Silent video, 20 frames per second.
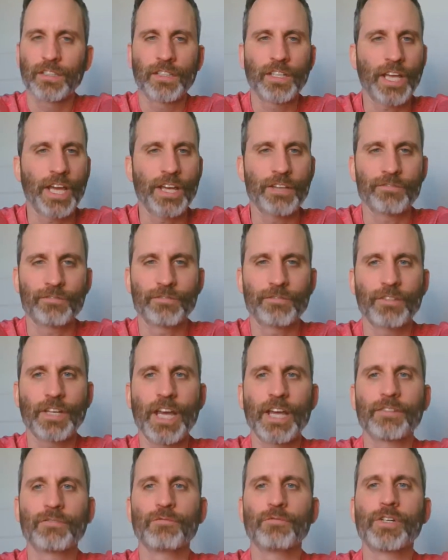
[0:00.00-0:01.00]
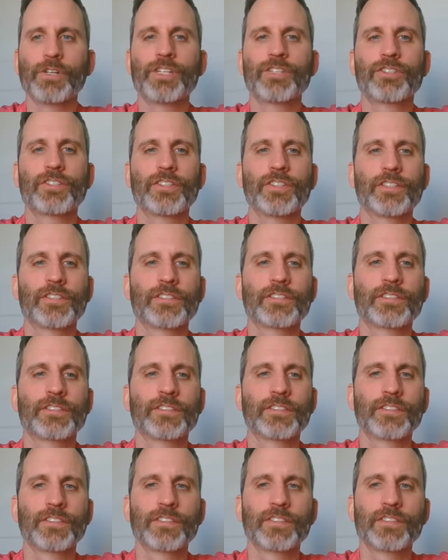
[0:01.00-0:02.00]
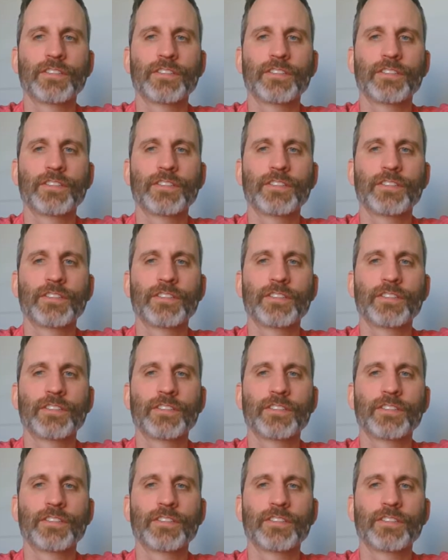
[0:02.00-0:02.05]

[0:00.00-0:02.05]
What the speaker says: have reached this